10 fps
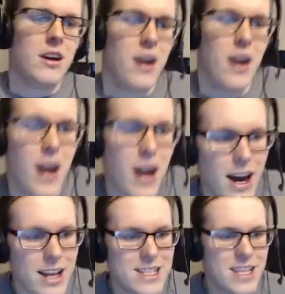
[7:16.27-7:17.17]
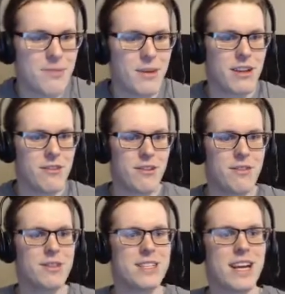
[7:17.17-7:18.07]
Ah, I see, my little friend
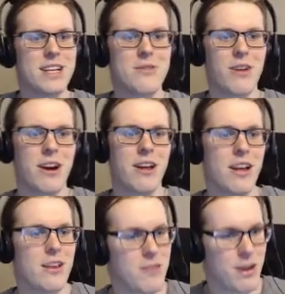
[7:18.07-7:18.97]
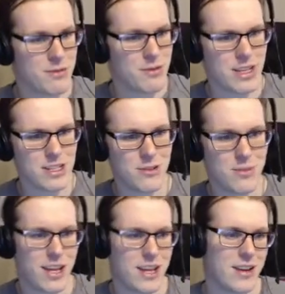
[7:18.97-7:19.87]
from the sanctuary. You've come to rescue
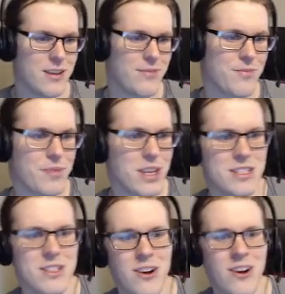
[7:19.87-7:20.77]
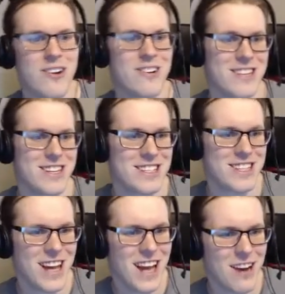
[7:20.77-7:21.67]
me. Bless your goodness.
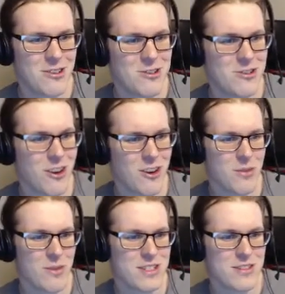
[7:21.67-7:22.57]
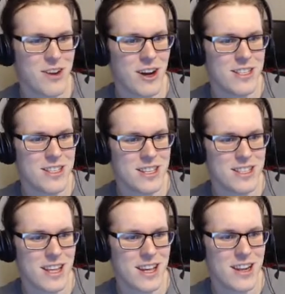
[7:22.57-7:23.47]
How strong you must have gotten since
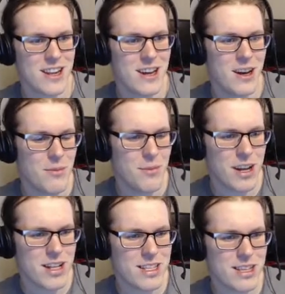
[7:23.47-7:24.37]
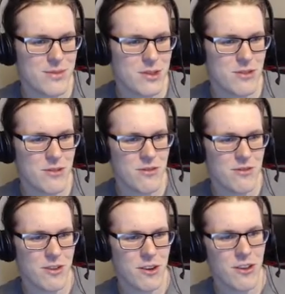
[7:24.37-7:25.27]
then but it seems
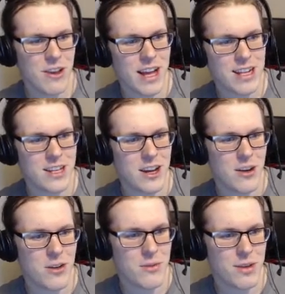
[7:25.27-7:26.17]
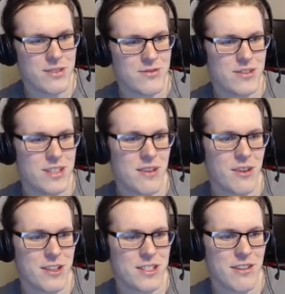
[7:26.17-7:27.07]
you've further yet to go. You must save
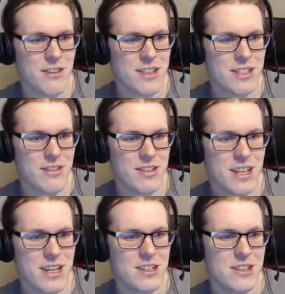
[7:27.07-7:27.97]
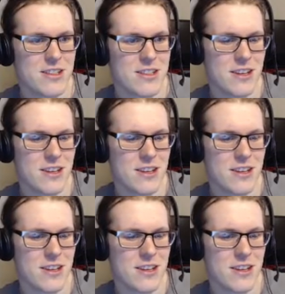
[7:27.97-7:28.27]
all seven of the seven sages.